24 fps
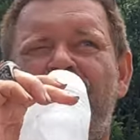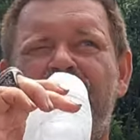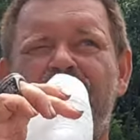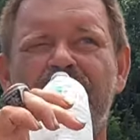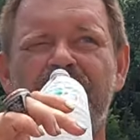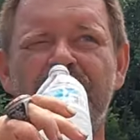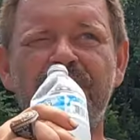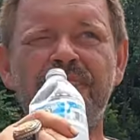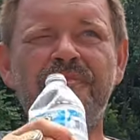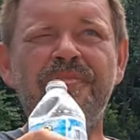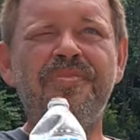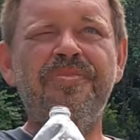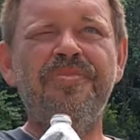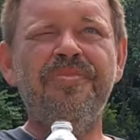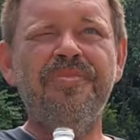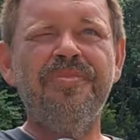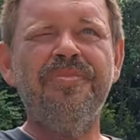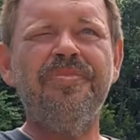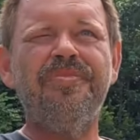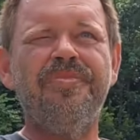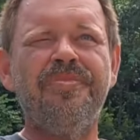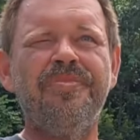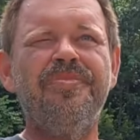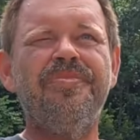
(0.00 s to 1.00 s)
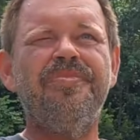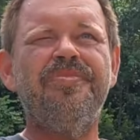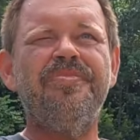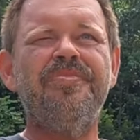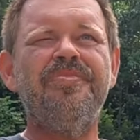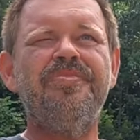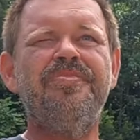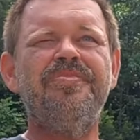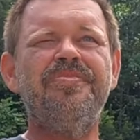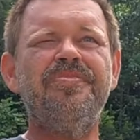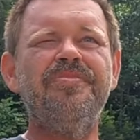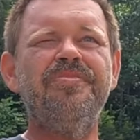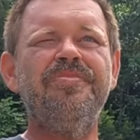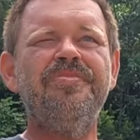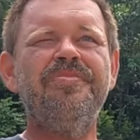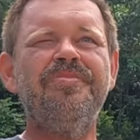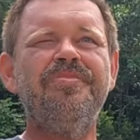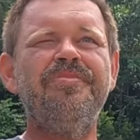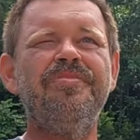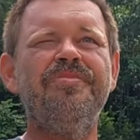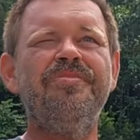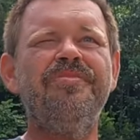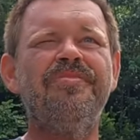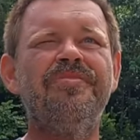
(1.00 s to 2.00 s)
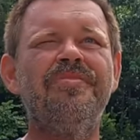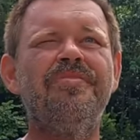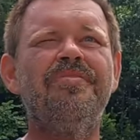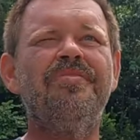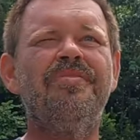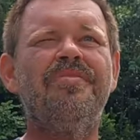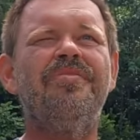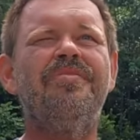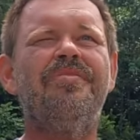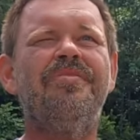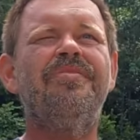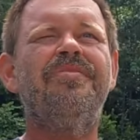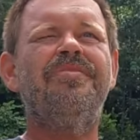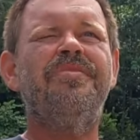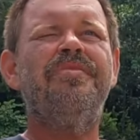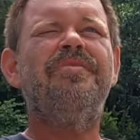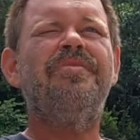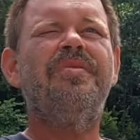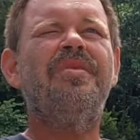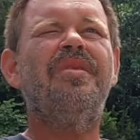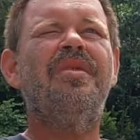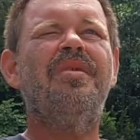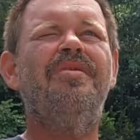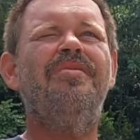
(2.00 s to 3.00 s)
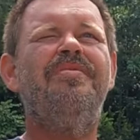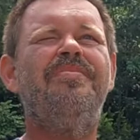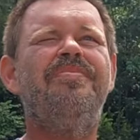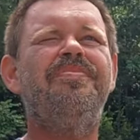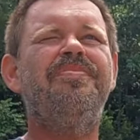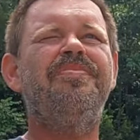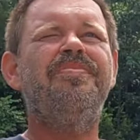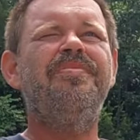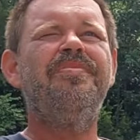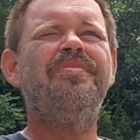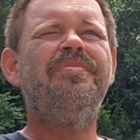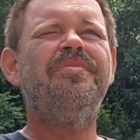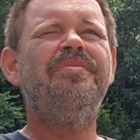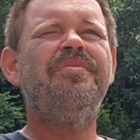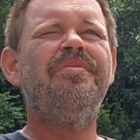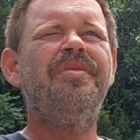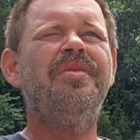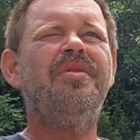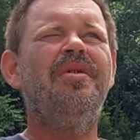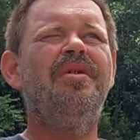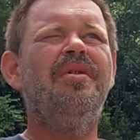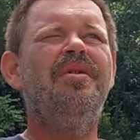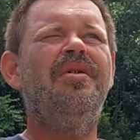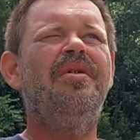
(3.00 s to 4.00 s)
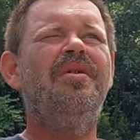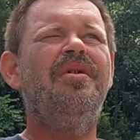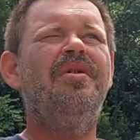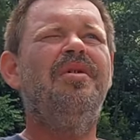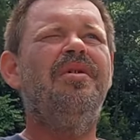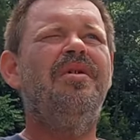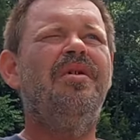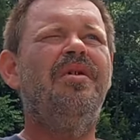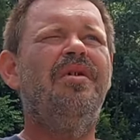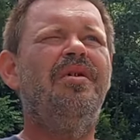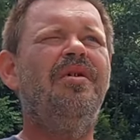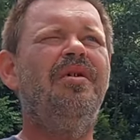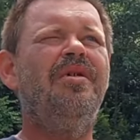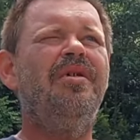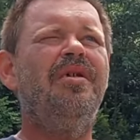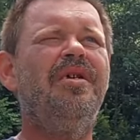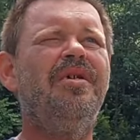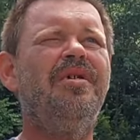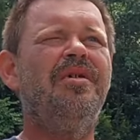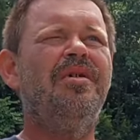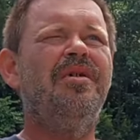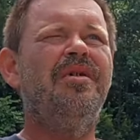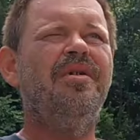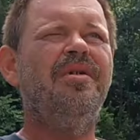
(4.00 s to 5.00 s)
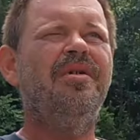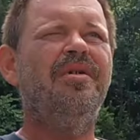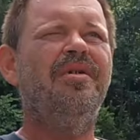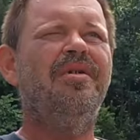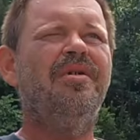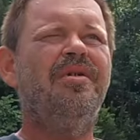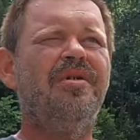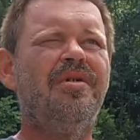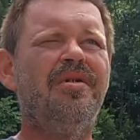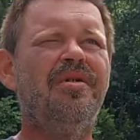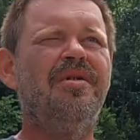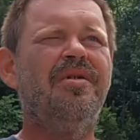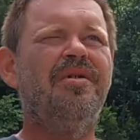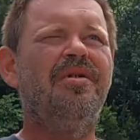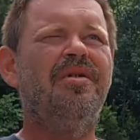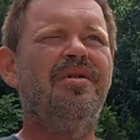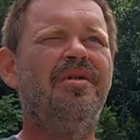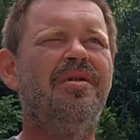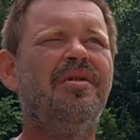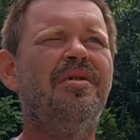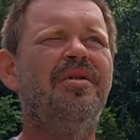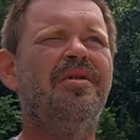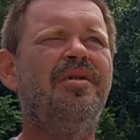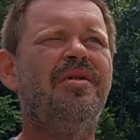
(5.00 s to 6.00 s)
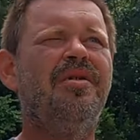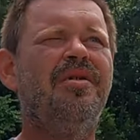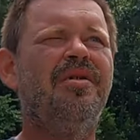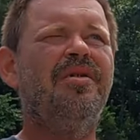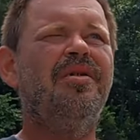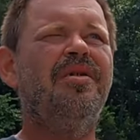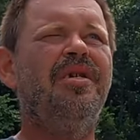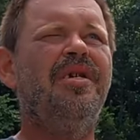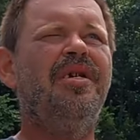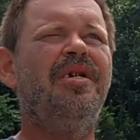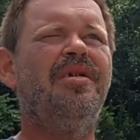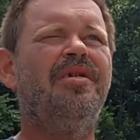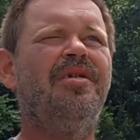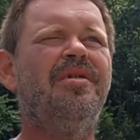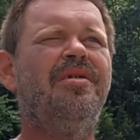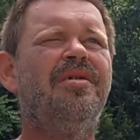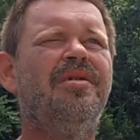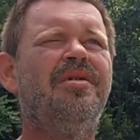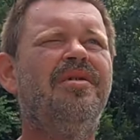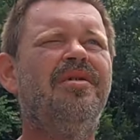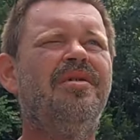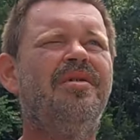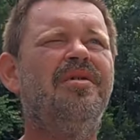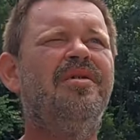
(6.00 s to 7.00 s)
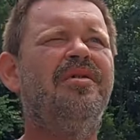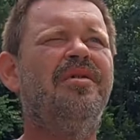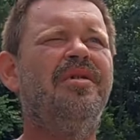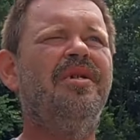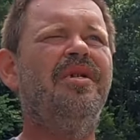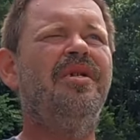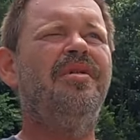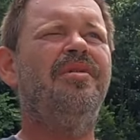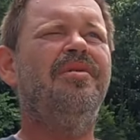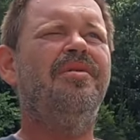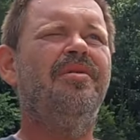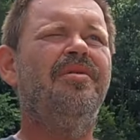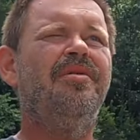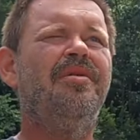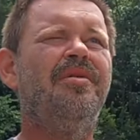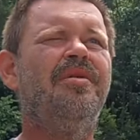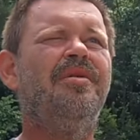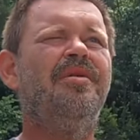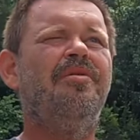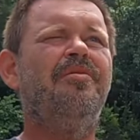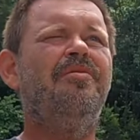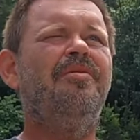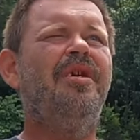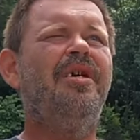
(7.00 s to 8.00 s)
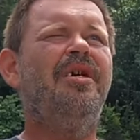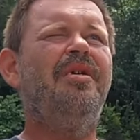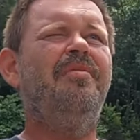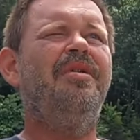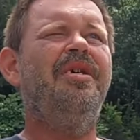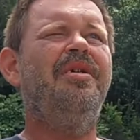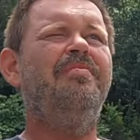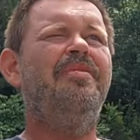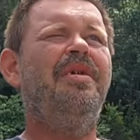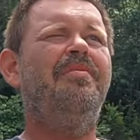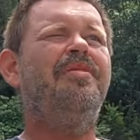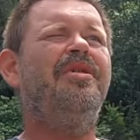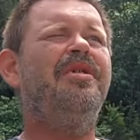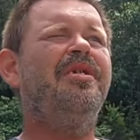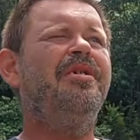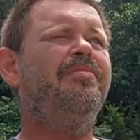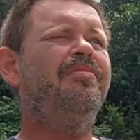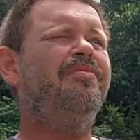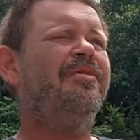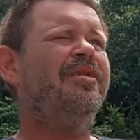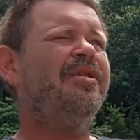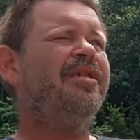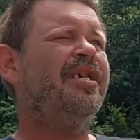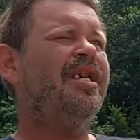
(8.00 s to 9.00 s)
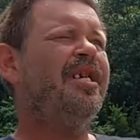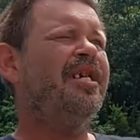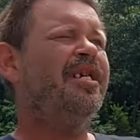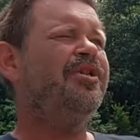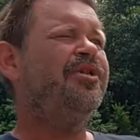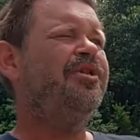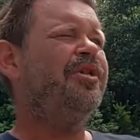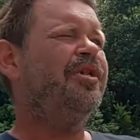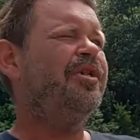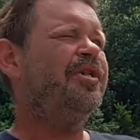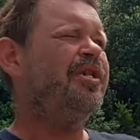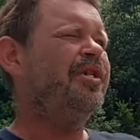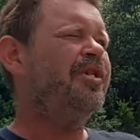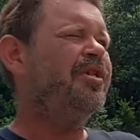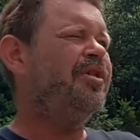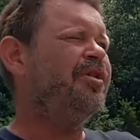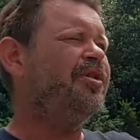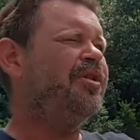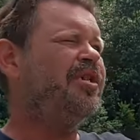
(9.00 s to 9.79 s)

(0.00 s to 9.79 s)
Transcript: and uh, I'll be right back. Give me about three minutes and a half. All right. But everything good? Yeah. You've been all right? Yeah. Well, I mean, my money's been kind of sucky in